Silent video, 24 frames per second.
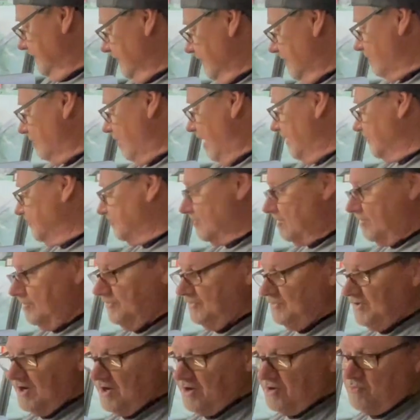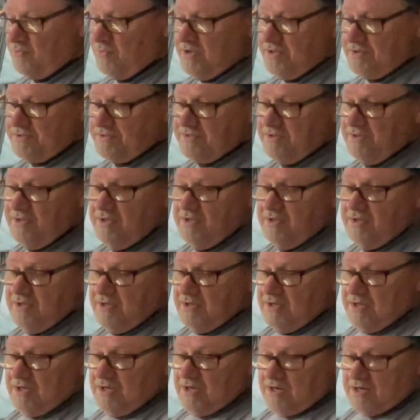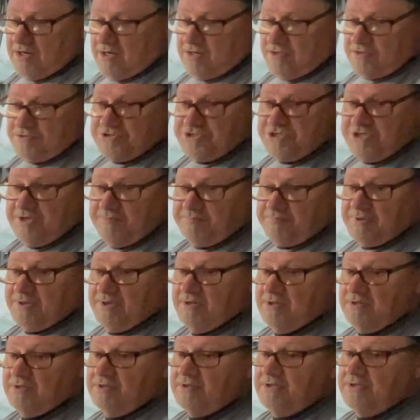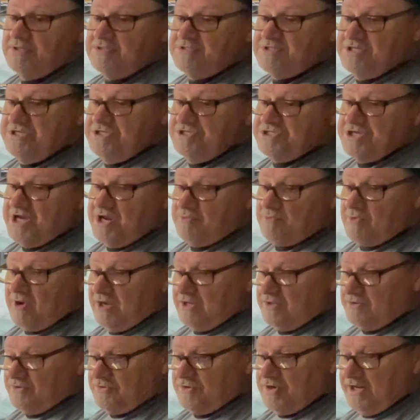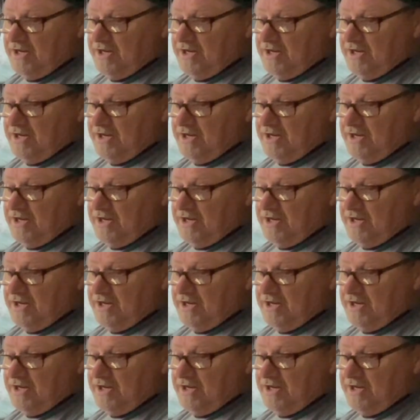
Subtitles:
crossroads here with our Jeep TJ Wrangler